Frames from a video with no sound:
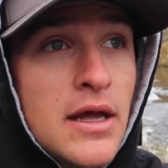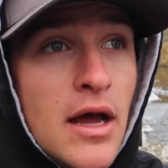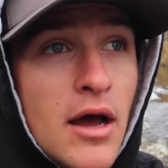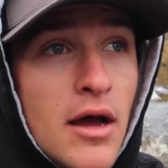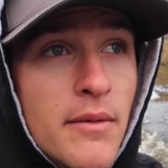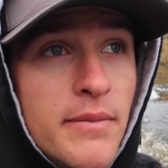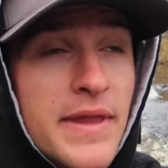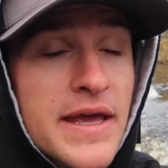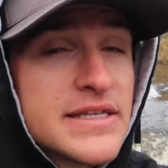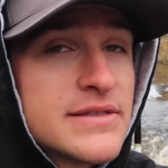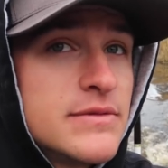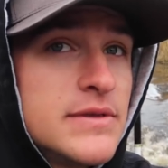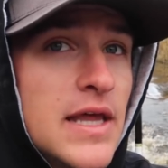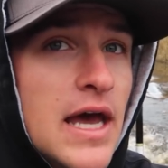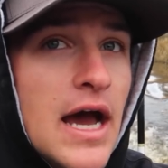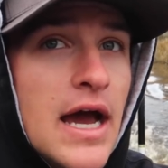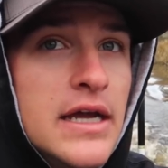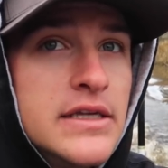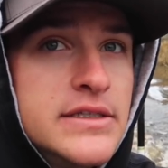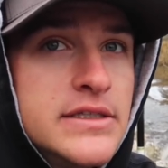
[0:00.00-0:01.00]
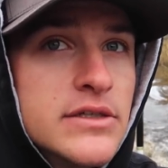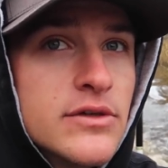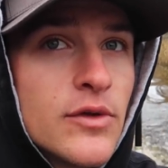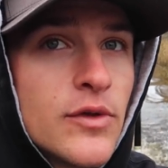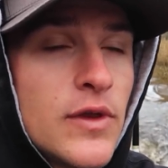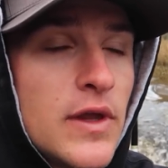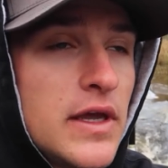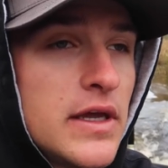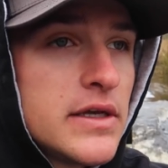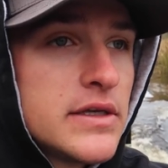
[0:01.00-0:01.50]
Um, that's the ideal
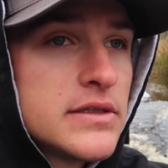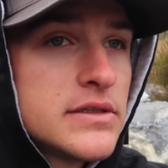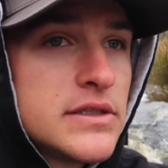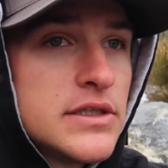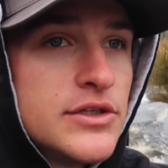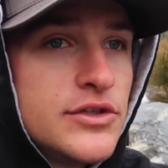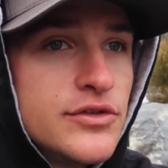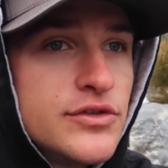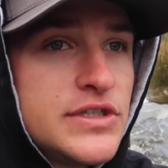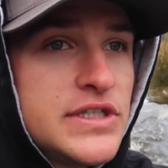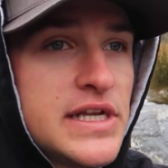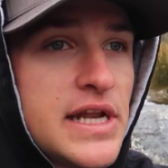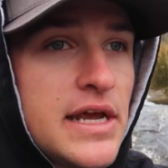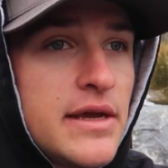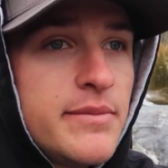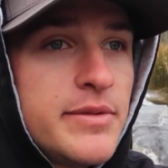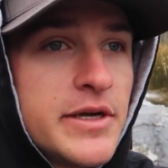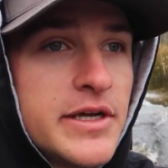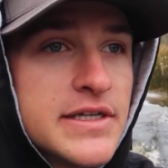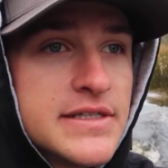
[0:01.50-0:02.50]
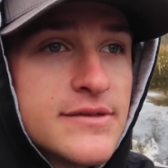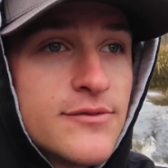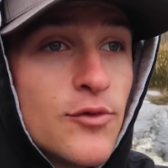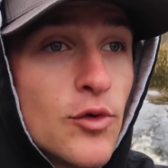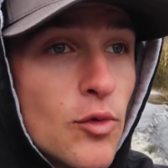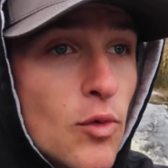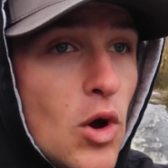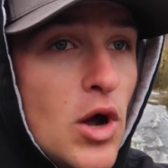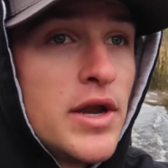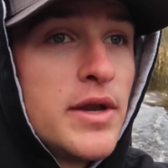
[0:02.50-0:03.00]
thing to do today because if
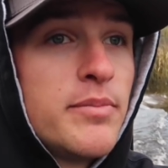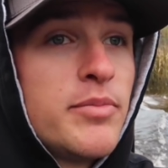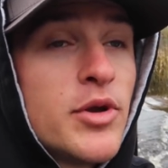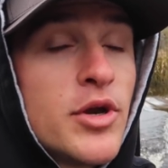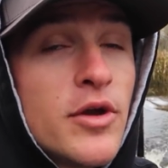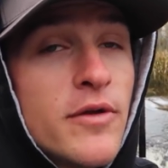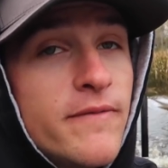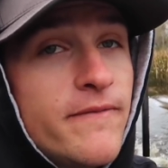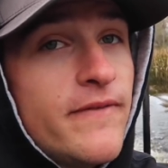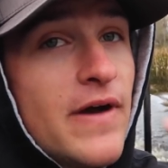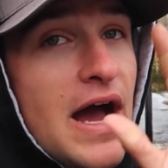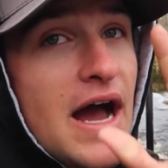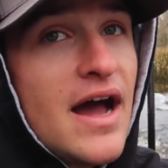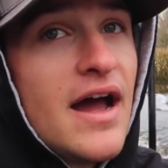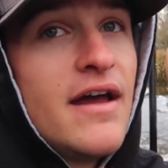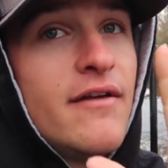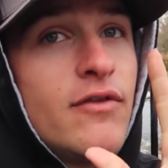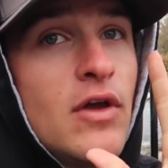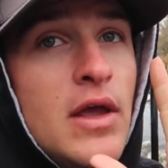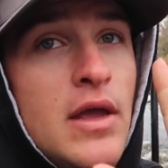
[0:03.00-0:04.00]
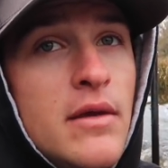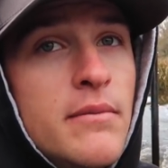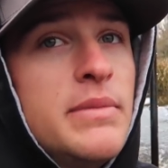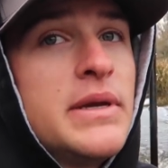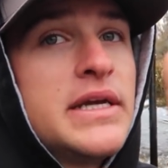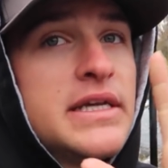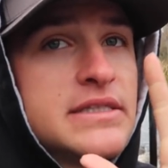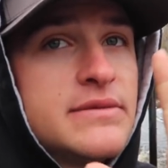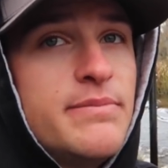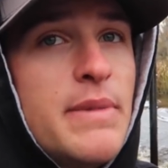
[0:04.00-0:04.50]
we're wanting to put our five
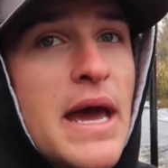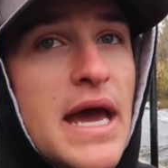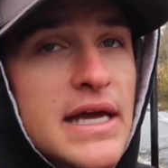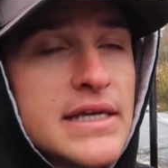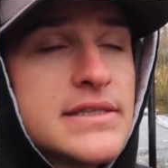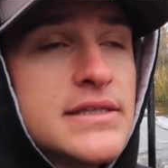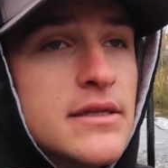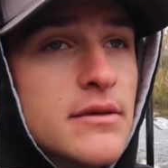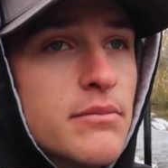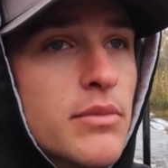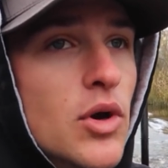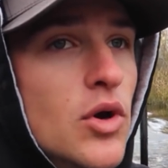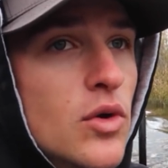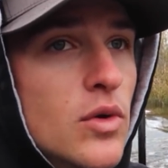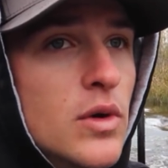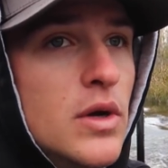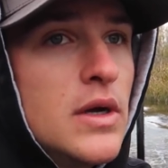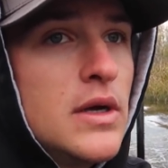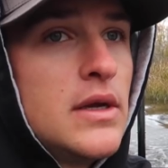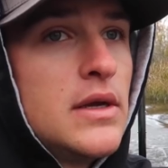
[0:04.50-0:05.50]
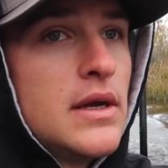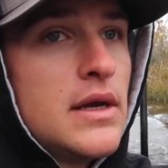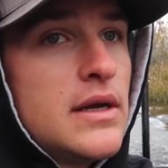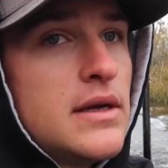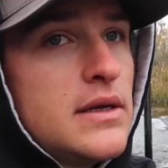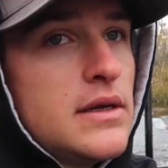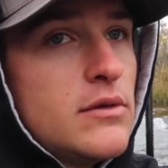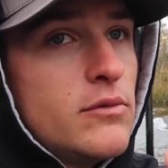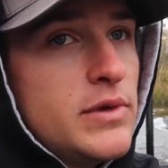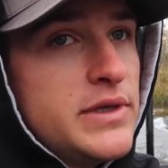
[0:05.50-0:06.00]
biggest bass in the boat,
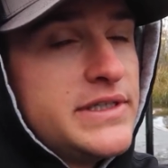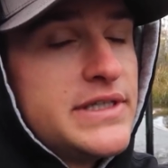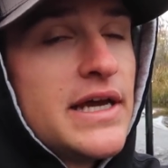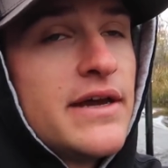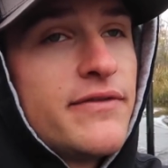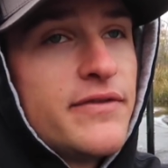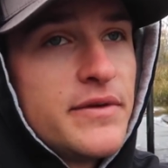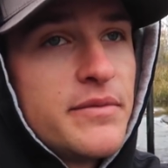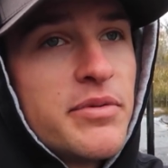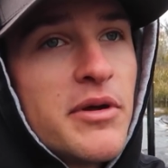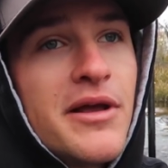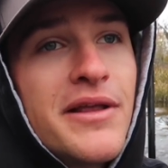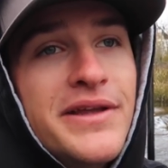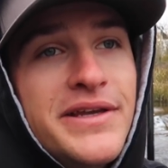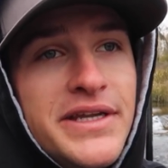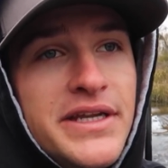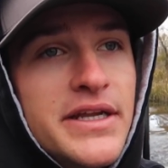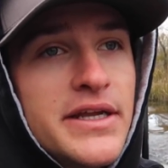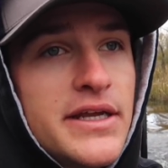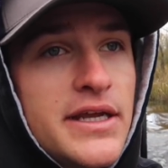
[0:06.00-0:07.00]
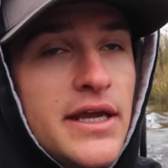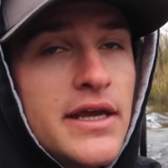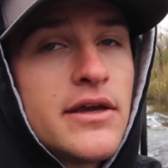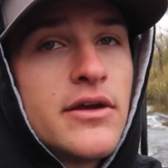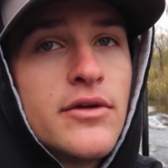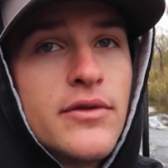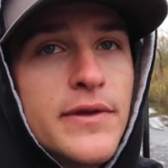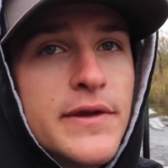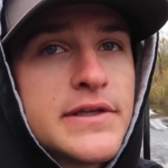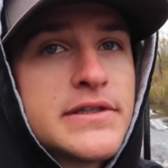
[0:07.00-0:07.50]
we definitely probably need a
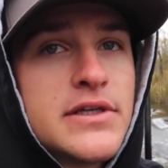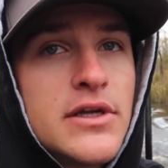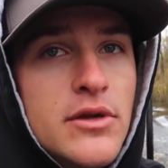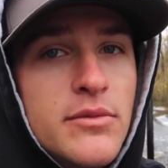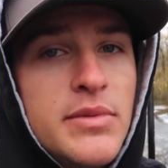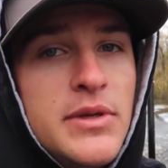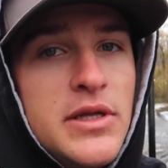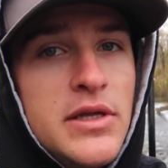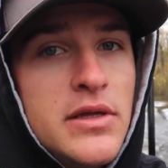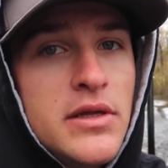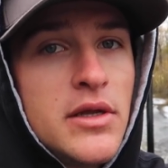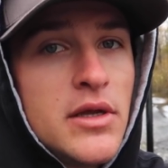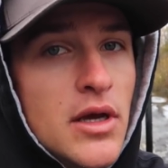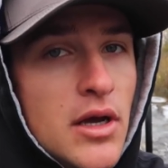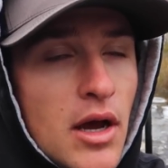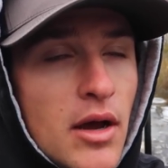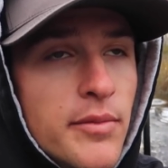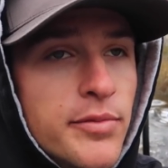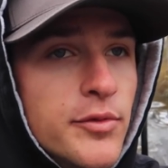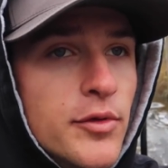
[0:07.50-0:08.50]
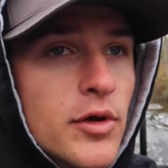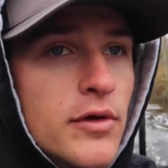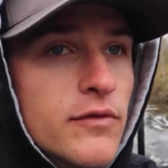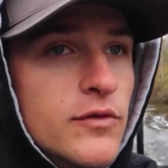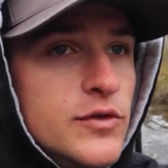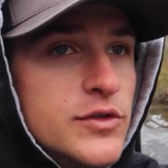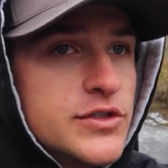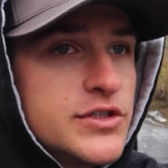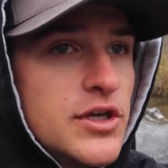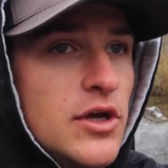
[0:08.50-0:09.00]
kicker that's gonna be
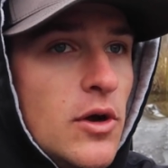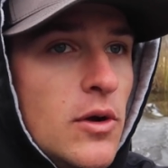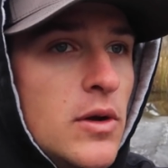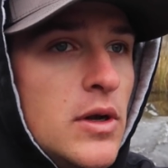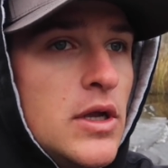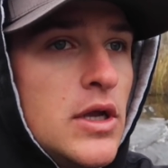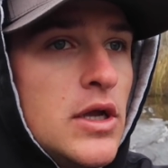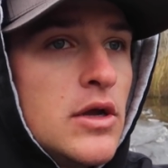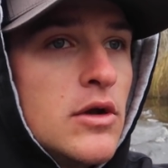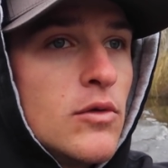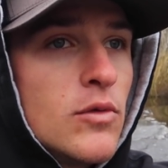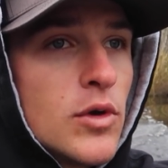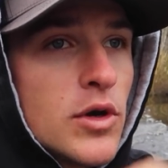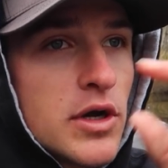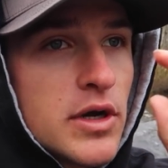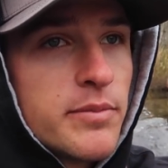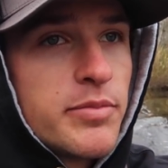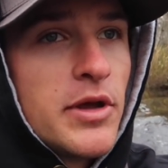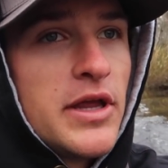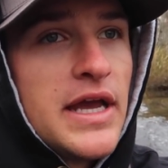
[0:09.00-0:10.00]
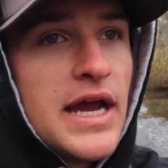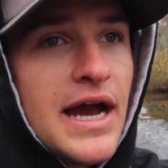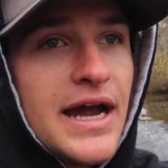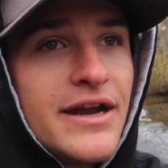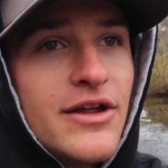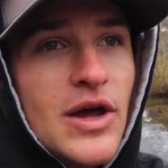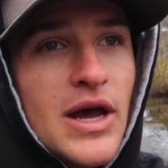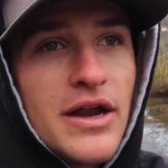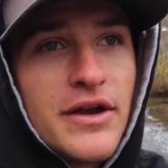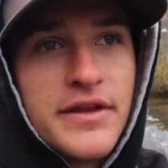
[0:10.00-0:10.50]
upriver. So we're gonna probably
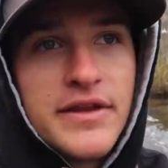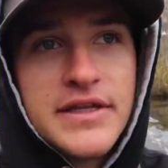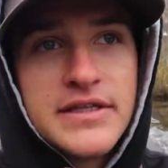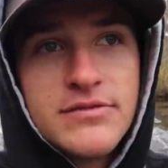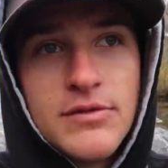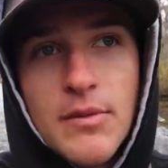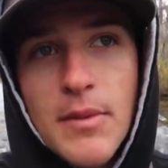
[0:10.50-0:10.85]
idle out of this.